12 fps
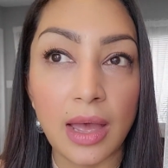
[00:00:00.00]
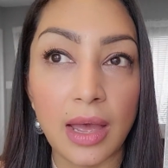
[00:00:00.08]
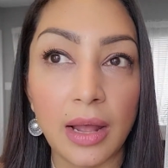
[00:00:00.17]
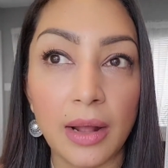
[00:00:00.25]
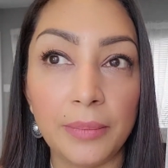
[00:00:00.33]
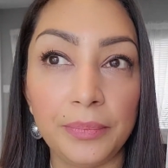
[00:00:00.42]

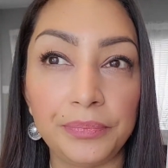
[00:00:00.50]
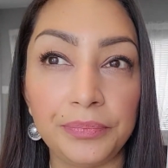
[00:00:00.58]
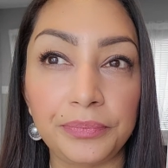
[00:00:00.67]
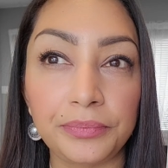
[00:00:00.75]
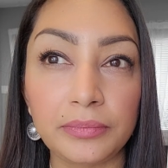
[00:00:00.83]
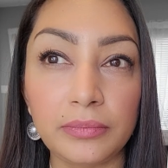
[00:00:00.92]
Um,
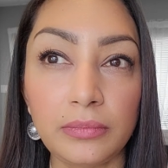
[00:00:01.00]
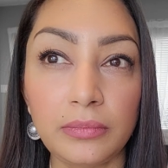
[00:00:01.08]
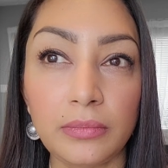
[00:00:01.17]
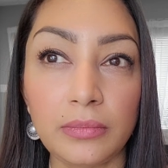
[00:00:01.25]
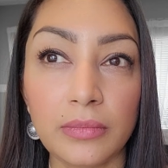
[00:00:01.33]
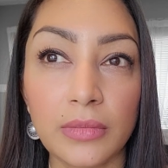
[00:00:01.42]

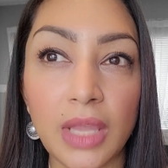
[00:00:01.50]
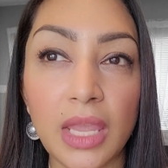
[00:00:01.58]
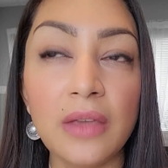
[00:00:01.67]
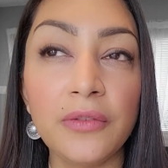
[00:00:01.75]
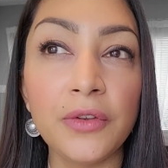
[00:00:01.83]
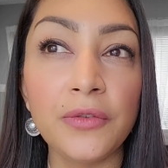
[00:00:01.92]

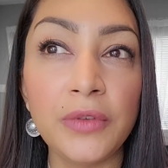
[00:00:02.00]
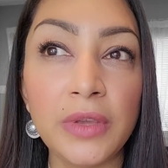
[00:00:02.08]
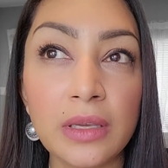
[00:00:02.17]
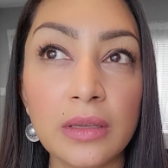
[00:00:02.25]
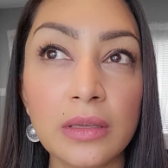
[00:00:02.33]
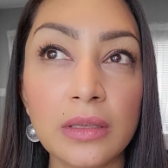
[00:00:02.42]
if it
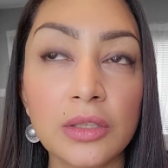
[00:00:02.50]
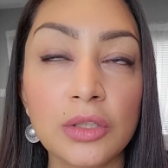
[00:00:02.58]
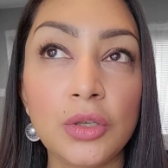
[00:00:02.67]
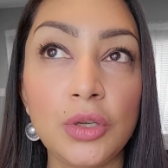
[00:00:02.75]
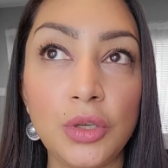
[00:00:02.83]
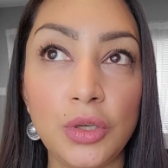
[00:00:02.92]
feels
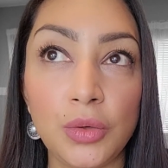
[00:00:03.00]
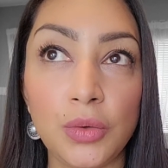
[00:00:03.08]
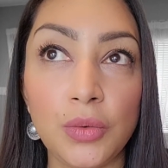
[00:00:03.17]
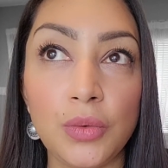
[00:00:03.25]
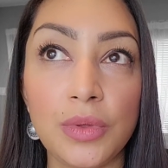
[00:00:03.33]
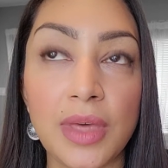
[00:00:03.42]
to
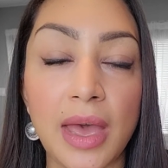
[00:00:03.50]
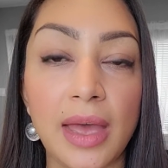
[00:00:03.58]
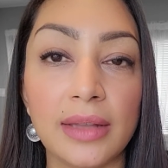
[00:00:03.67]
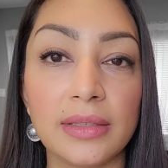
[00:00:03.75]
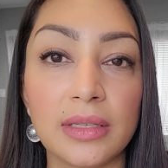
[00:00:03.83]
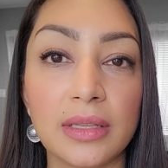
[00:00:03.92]
you
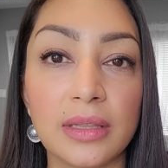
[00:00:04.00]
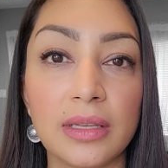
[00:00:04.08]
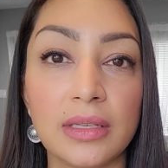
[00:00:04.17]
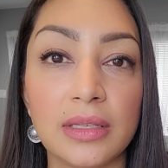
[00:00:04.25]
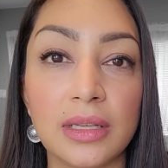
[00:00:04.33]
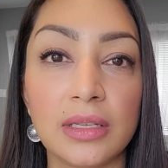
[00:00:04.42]
that
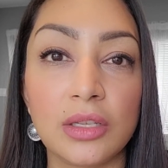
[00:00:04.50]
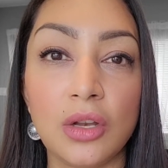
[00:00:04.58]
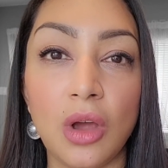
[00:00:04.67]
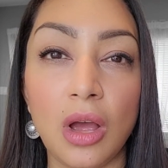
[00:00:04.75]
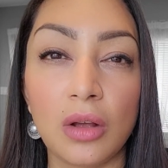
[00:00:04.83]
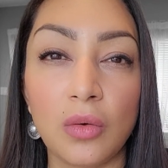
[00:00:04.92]
this is
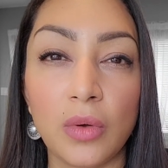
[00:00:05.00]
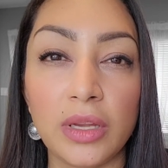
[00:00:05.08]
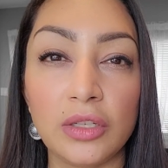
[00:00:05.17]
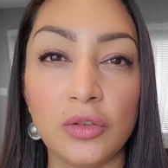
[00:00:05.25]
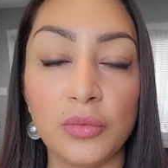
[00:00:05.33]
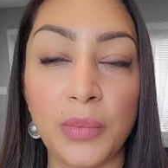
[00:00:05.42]
not
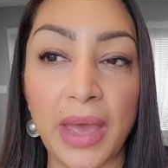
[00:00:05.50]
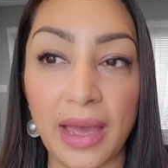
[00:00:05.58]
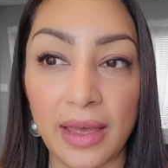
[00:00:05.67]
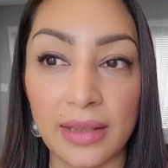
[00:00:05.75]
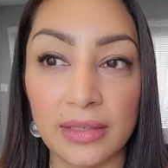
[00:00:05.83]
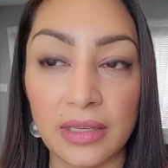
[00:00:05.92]
going to
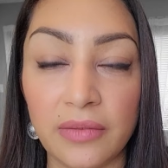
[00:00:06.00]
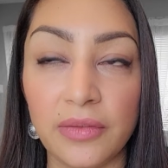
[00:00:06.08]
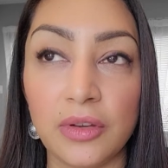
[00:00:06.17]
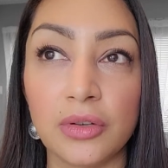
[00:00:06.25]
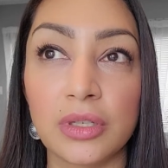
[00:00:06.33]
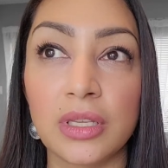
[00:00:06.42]
pass, if
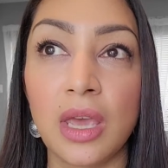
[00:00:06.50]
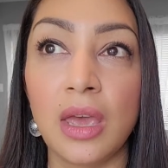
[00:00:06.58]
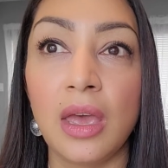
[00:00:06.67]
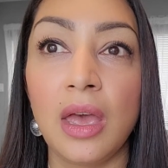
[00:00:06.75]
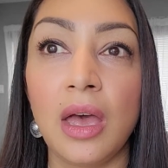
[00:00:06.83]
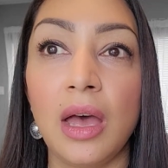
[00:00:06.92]
there's,
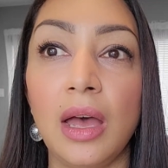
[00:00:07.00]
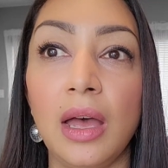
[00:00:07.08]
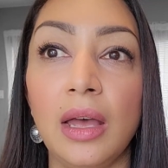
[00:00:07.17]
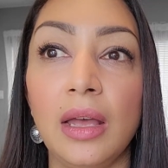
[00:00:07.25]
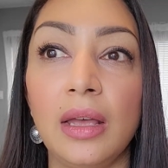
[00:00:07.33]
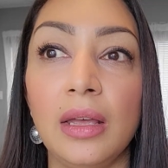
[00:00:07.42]

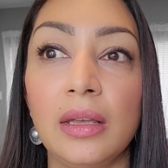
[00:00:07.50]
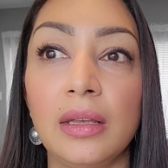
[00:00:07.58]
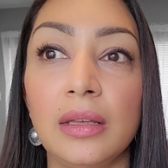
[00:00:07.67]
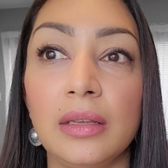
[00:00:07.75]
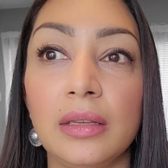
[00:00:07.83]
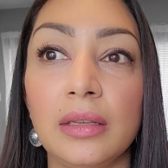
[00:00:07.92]
uh,
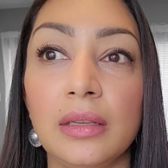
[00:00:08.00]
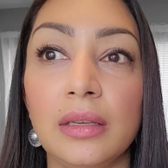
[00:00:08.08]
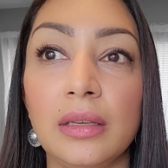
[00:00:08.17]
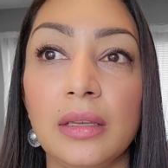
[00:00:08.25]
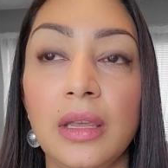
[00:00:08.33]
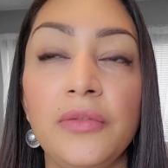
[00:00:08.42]

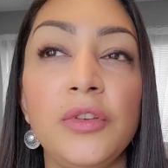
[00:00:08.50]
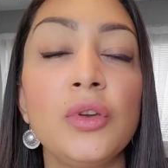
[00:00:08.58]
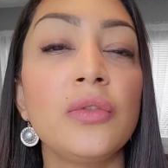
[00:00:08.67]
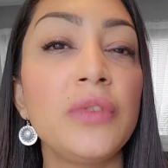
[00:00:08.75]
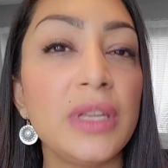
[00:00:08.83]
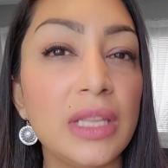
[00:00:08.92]
if
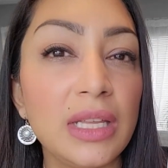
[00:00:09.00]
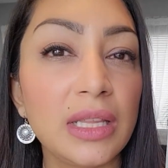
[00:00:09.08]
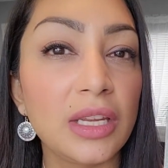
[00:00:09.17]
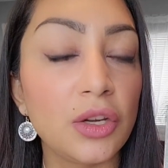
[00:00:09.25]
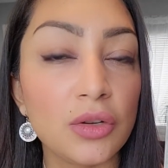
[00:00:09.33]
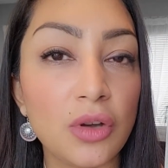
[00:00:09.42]
you're feeling
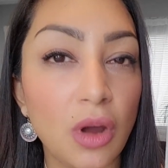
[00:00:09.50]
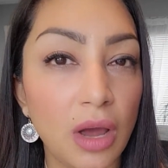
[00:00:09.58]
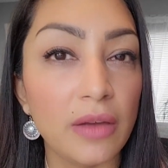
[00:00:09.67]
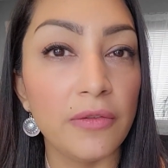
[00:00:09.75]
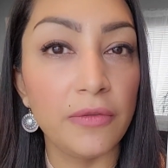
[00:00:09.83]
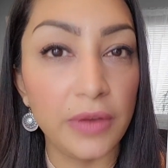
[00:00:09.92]
like you're
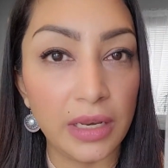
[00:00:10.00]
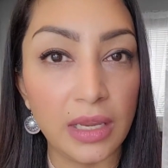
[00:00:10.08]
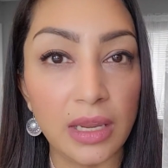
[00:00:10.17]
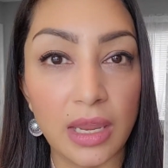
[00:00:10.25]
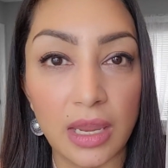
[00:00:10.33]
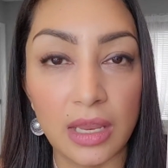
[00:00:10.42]
not
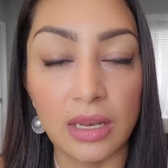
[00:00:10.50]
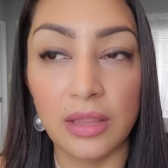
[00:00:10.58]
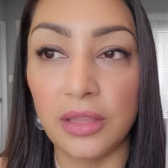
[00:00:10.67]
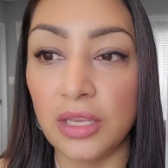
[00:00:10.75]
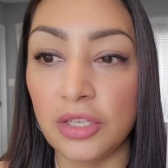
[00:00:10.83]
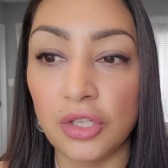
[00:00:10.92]
fitting in and
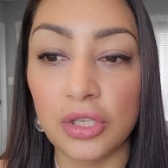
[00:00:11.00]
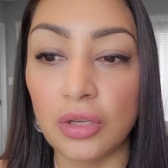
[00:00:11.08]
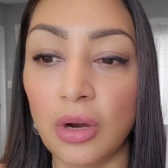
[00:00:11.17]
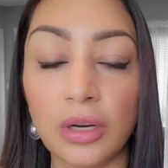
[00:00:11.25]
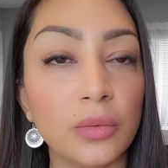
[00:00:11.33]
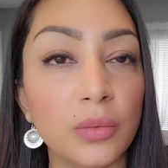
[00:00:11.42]
things just
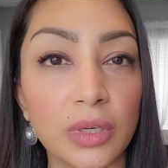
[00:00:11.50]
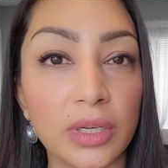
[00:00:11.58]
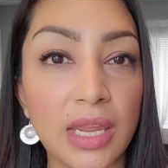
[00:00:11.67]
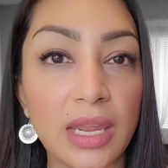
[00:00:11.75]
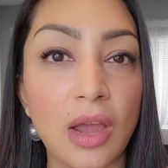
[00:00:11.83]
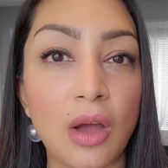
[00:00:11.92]
aren't
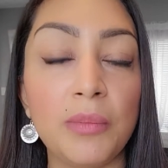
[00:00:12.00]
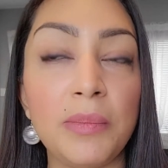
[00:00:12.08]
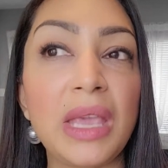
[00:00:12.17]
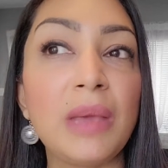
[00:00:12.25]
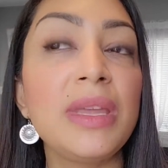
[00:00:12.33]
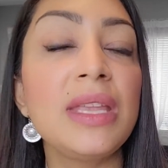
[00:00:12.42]
working out,
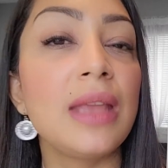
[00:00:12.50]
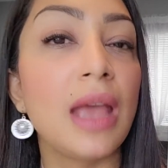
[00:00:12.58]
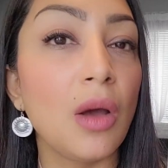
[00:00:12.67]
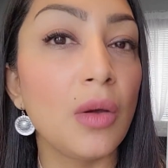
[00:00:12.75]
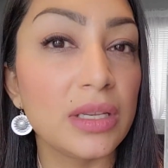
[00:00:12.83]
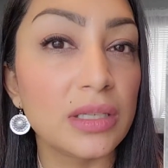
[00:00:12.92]
maybe
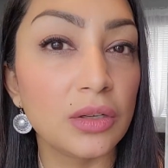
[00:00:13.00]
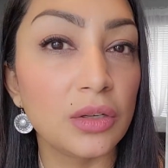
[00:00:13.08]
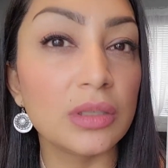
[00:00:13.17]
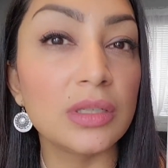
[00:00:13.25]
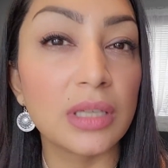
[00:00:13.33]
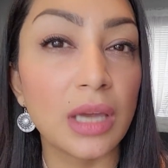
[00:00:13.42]
now is a
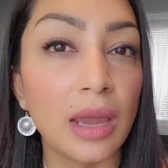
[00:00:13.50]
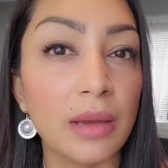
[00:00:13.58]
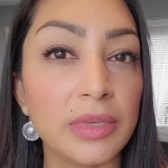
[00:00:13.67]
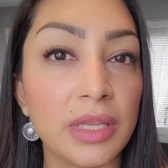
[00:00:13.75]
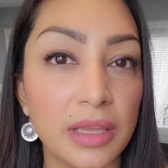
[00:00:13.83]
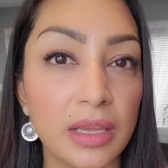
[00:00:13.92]
good
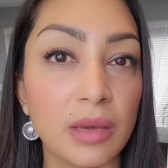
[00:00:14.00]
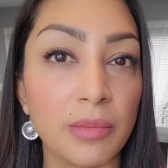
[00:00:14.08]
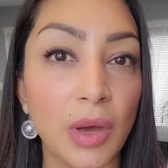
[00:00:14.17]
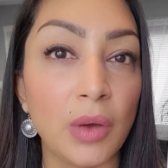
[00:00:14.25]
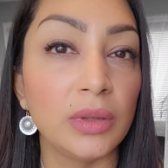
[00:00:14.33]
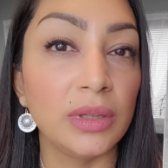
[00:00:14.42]
time to think
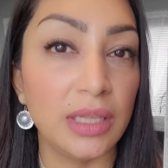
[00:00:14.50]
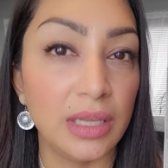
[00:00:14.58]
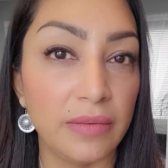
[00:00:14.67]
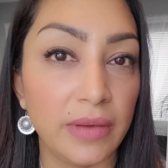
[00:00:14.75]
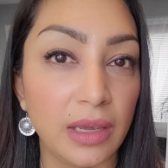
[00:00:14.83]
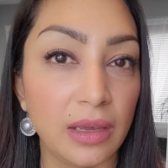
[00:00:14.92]
about
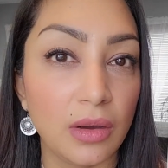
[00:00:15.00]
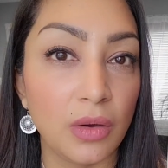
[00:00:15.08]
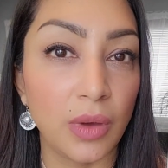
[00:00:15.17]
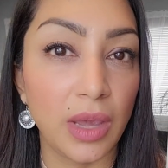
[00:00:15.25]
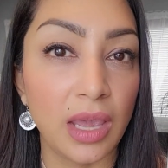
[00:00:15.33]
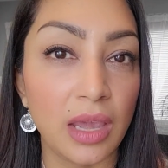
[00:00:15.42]
leaving,
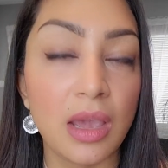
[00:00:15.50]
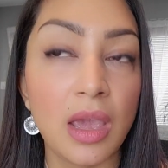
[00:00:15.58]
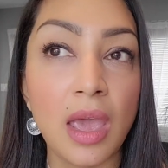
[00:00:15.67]
okay?